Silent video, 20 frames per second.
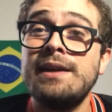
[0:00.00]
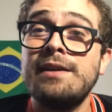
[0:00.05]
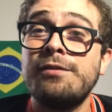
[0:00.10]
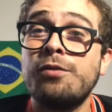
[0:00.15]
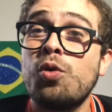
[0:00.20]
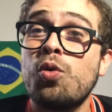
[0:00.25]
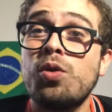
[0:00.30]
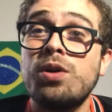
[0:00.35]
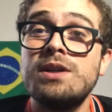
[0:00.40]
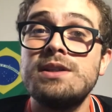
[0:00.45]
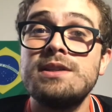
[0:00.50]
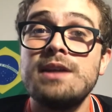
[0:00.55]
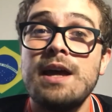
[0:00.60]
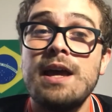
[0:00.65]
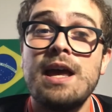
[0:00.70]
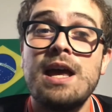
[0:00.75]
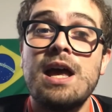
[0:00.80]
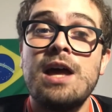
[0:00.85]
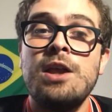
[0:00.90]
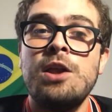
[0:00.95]
Of course,
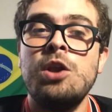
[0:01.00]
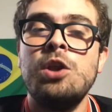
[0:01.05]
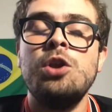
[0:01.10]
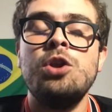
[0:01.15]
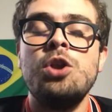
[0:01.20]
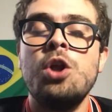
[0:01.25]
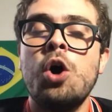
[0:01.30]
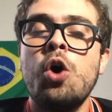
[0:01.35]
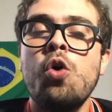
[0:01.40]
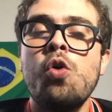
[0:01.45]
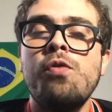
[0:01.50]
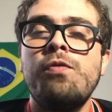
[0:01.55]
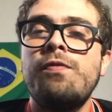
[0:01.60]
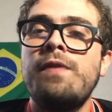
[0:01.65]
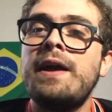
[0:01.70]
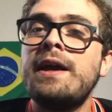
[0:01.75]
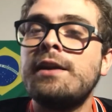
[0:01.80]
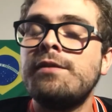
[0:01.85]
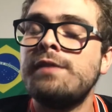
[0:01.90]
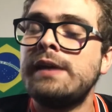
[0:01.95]
no
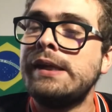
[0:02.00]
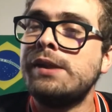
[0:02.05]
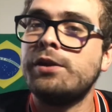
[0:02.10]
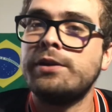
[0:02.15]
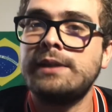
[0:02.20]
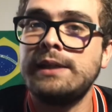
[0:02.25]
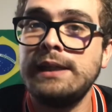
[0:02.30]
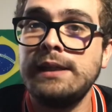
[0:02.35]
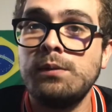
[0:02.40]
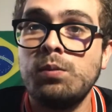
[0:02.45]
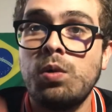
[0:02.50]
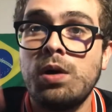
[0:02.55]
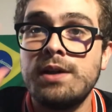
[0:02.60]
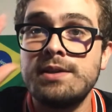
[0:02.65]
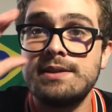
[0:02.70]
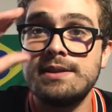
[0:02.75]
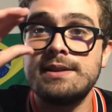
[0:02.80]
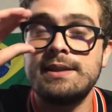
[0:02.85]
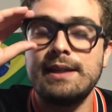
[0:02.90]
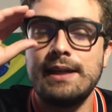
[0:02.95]
fan of either team wants
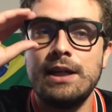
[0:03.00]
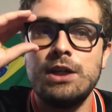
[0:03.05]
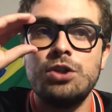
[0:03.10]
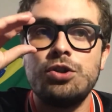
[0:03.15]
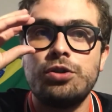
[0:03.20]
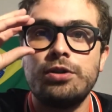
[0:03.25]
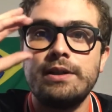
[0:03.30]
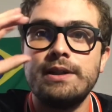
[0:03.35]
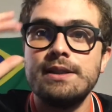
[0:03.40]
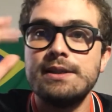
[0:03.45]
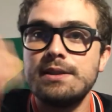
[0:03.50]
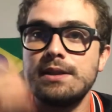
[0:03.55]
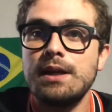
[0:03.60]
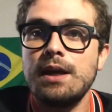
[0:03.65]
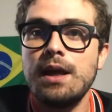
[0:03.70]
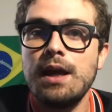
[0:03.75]
to see injuries.